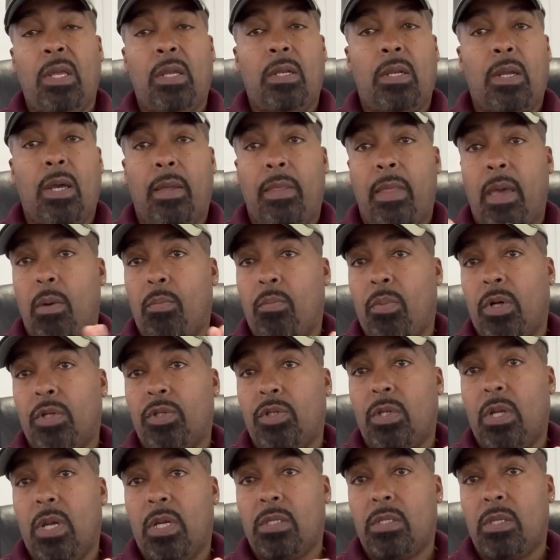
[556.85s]
Now, that
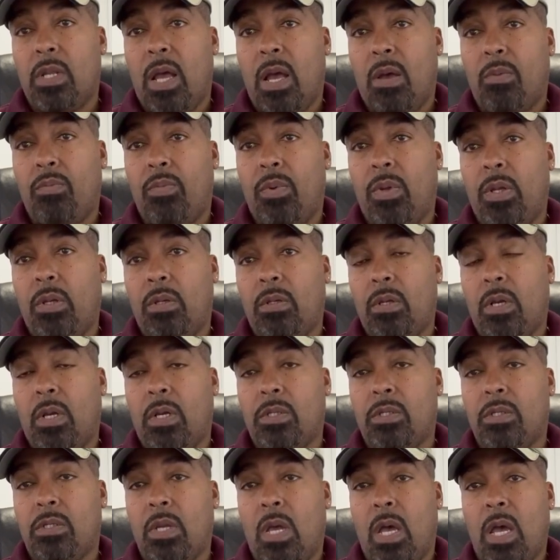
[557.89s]
budget has not been
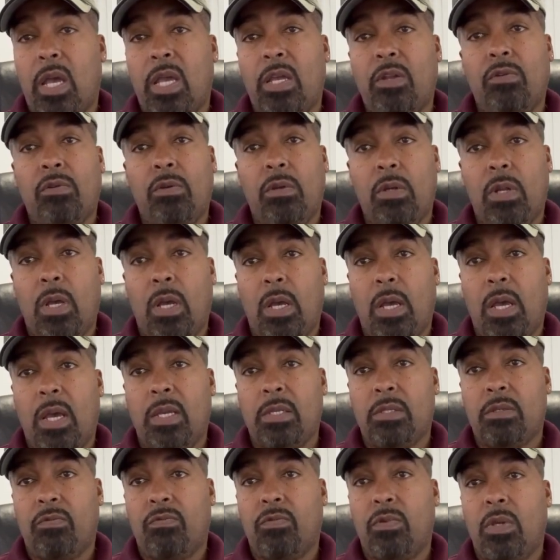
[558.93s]
signed
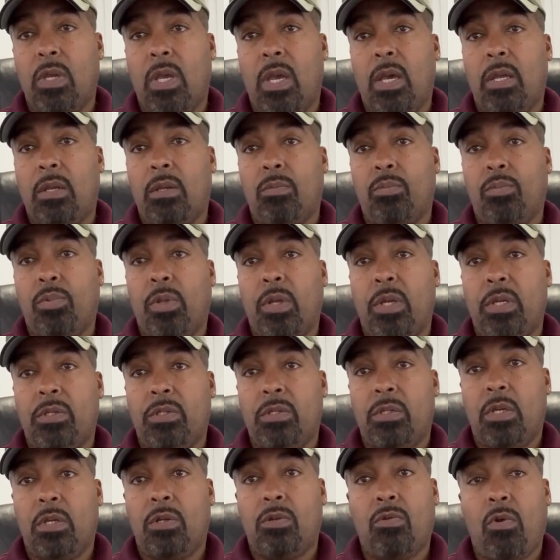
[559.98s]
as of yet and placed in.